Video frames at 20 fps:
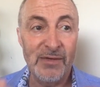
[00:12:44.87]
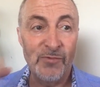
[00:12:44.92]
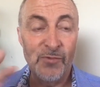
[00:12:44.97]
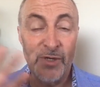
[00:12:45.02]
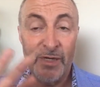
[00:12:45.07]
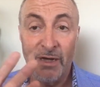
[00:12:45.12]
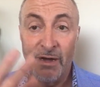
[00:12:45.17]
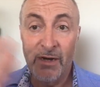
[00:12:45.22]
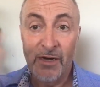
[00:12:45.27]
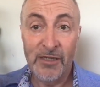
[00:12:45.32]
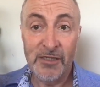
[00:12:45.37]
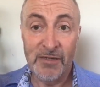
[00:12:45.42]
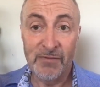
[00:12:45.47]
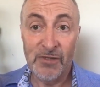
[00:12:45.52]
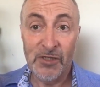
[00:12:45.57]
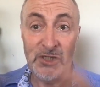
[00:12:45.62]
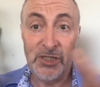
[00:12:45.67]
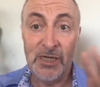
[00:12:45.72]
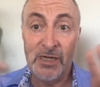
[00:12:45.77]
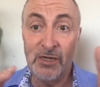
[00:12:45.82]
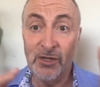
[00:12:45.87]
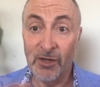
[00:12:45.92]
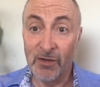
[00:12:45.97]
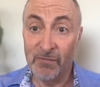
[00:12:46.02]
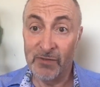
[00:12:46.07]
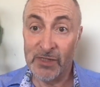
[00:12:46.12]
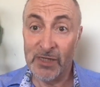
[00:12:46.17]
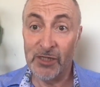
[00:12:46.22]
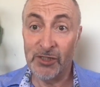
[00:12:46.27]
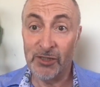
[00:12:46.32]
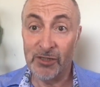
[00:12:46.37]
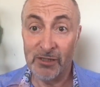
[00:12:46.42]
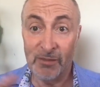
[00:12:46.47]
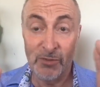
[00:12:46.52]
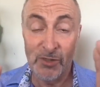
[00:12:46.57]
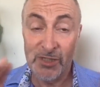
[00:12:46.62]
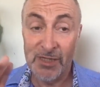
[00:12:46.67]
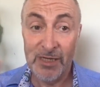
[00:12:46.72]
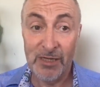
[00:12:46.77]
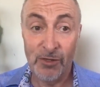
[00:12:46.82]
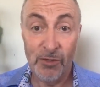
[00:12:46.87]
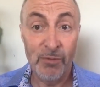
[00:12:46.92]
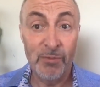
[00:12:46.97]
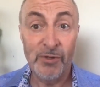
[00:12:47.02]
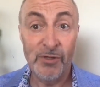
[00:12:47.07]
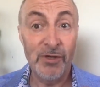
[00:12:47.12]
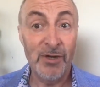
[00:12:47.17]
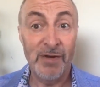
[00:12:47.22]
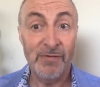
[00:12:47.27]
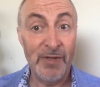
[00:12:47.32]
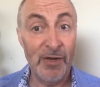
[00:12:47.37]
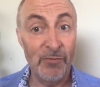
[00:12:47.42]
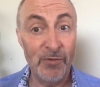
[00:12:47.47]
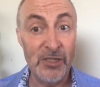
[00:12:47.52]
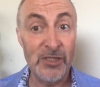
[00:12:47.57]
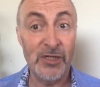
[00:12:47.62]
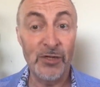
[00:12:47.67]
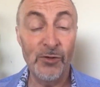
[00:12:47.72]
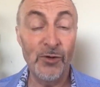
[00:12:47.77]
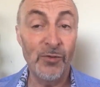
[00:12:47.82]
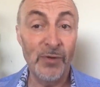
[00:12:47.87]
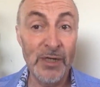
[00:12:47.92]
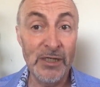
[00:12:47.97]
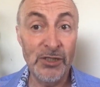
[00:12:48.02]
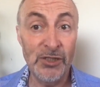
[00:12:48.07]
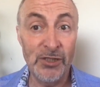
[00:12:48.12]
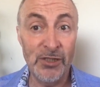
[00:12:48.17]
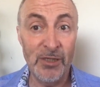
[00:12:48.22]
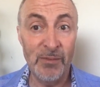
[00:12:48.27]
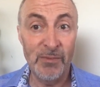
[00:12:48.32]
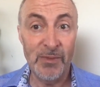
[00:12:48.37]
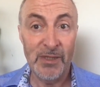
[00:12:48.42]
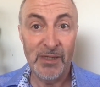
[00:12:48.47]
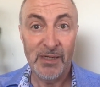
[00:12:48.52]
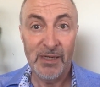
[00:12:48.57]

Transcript: regardless of the cheating conversation, because I'm not saying you're, you're going to have that risk in your relationship,